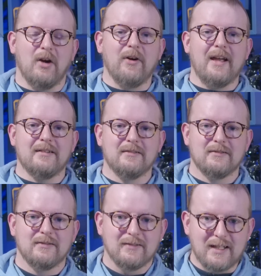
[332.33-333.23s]
All right,
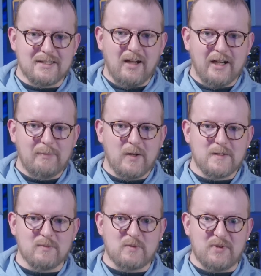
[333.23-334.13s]
let's talk about
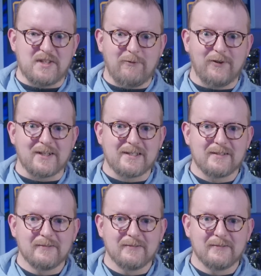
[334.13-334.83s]
some specifics.